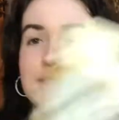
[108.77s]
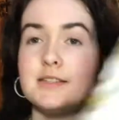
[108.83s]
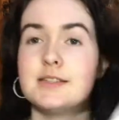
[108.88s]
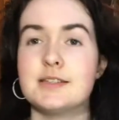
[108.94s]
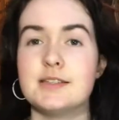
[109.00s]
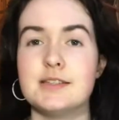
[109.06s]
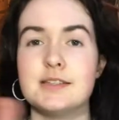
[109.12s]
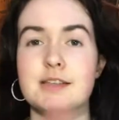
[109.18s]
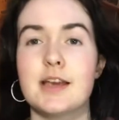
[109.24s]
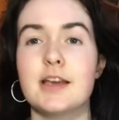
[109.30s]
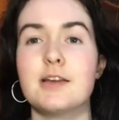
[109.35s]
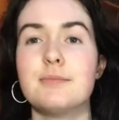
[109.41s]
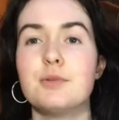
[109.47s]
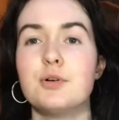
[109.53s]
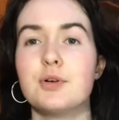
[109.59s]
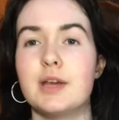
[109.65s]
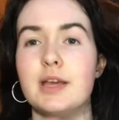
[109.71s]
is the
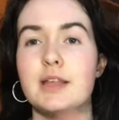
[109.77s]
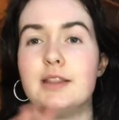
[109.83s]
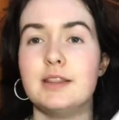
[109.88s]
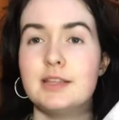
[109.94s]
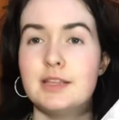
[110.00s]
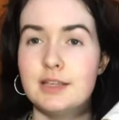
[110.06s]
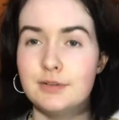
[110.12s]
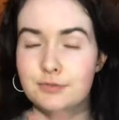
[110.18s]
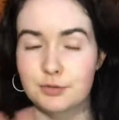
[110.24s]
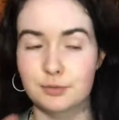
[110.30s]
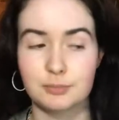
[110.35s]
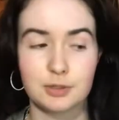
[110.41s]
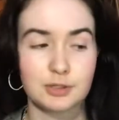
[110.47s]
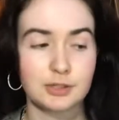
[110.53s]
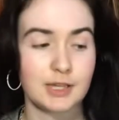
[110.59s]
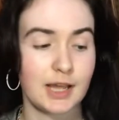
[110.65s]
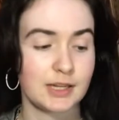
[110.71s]
second book in the From
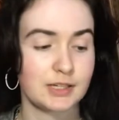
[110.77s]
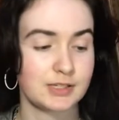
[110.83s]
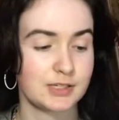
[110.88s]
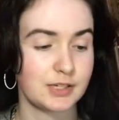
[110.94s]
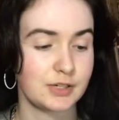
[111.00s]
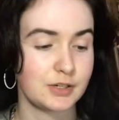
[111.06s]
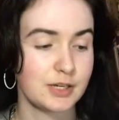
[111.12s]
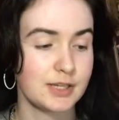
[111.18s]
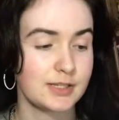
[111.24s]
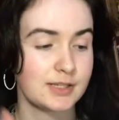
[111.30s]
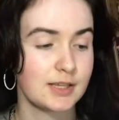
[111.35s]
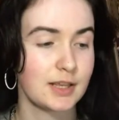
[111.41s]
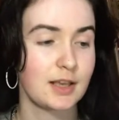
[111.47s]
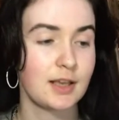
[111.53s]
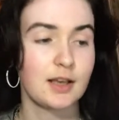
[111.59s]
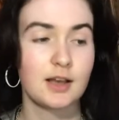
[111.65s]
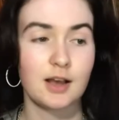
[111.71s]
Blood and Ash series.
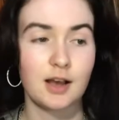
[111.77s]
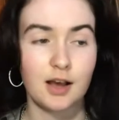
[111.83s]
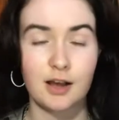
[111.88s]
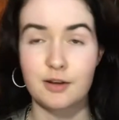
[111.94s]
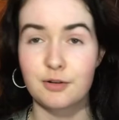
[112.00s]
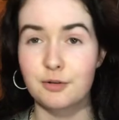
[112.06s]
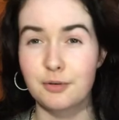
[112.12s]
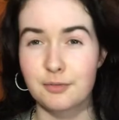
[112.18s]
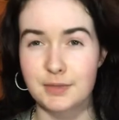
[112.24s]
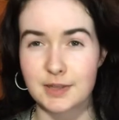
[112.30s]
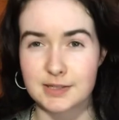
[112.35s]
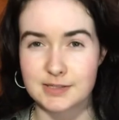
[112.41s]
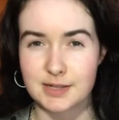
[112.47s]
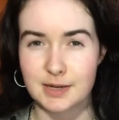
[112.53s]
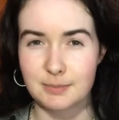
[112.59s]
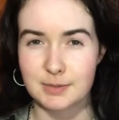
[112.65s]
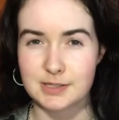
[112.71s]
I don't know if that's
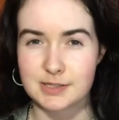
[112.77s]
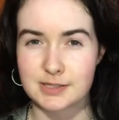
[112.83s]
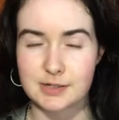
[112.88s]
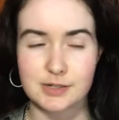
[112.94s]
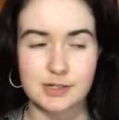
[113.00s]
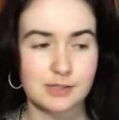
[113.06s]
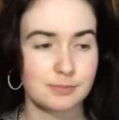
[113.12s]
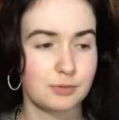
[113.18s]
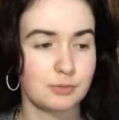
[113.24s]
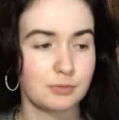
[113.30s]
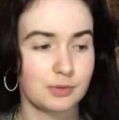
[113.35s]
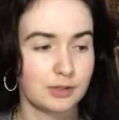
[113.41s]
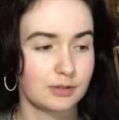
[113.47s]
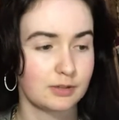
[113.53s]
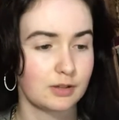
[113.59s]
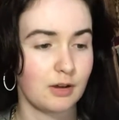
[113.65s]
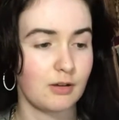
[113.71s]
the name of the series, but we're
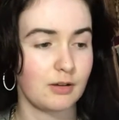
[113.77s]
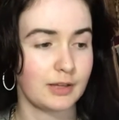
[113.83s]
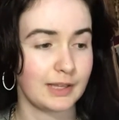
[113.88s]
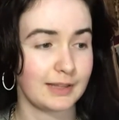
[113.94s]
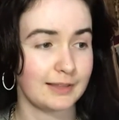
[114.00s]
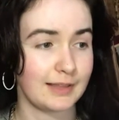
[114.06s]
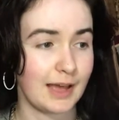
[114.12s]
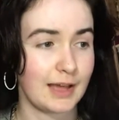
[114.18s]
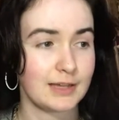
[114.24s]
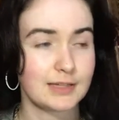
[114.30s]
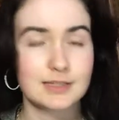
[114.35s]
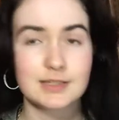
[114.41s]
calling it that.